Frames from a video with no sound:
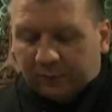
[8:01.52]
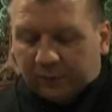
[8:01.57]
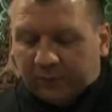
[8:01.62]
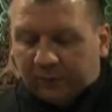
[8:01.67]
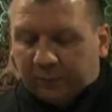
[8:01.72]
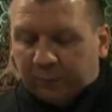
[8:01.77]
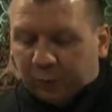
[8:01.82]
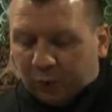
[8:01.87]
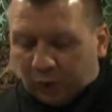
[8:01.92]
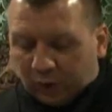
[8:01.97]
of
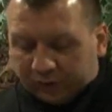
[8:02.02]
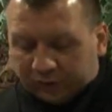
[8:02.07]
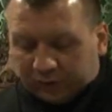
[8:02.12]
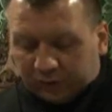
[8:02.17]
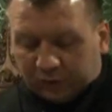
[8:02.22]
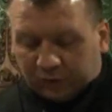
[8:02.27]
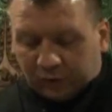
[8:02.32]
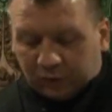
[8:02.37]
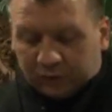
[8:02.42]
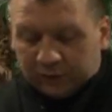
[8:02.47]
a
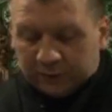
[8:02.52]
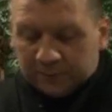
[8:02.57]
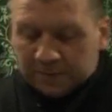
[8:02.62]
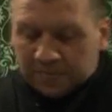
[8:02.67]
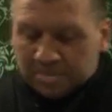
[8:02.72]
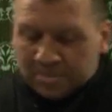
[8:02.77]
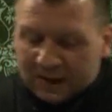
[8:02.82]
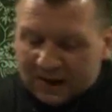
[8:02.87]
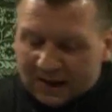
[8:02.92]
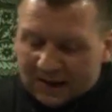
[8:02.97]
prostitute
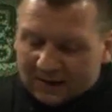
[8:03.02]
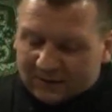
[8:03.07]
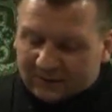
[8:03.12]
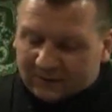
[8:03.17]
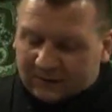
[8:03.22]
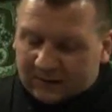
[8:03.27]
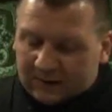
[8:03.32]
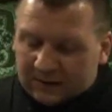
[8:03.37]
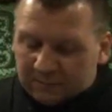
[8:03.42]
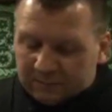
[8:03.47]
is
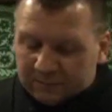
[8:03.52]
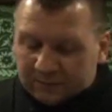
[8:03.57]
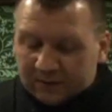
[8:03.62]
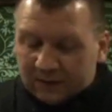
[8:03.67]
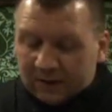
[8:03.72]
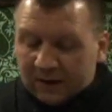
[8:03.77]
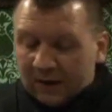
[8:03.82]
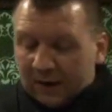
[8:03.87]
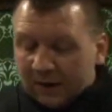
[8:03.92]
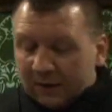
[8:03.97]
deemed
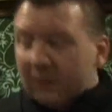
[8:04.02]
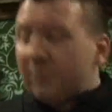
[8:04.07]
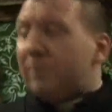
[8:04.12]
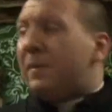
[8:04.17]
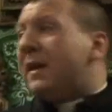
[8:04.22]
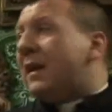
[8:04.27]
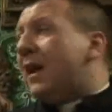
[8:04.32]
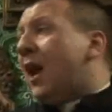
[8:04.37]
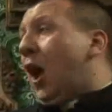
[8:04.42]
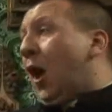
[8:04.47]
to
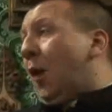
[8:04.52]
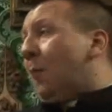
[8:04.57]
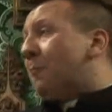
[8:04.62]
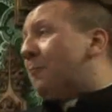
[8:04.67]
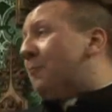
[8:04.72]
be